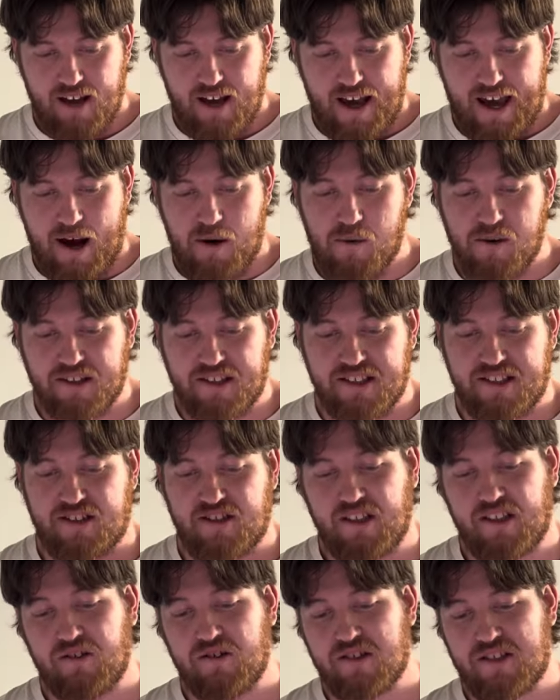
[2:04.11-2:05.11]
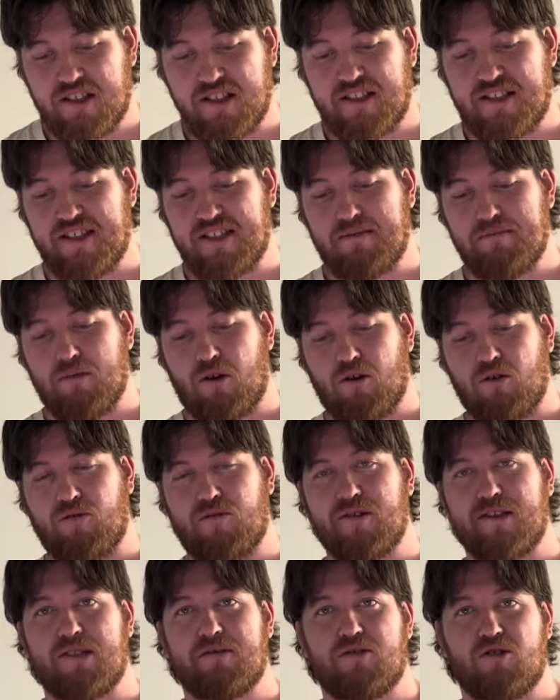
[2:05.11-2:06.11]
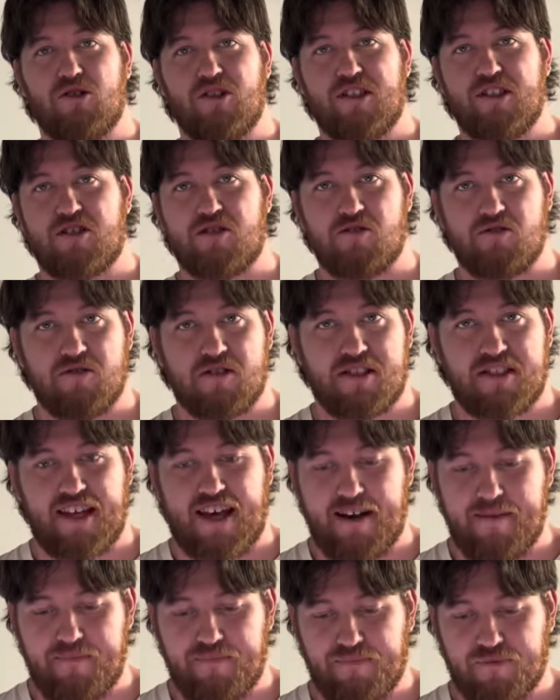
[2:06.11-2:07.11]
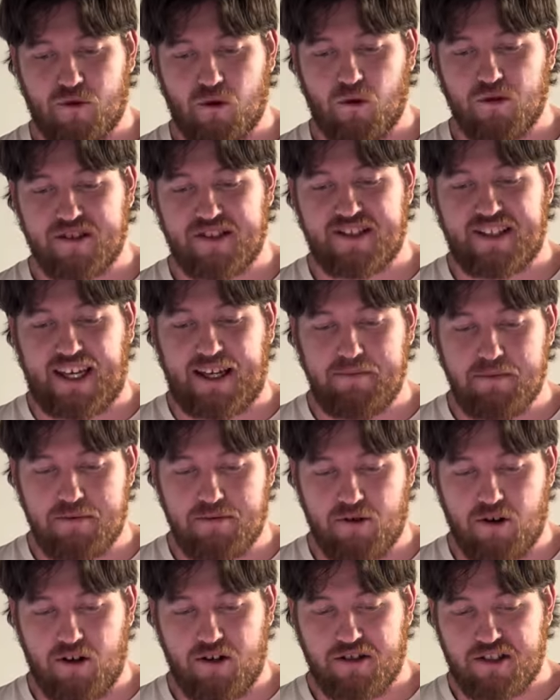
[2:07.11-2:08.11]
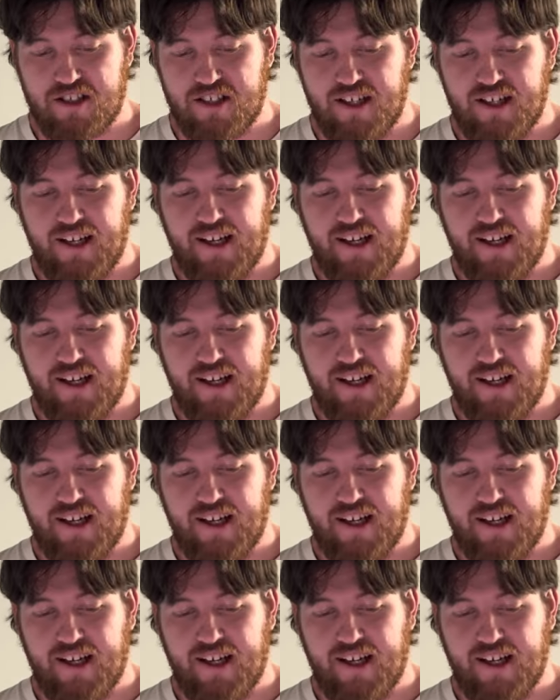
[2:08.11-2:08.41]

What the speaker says: And what distinguishes this model from the traditional STEM or STEAM approach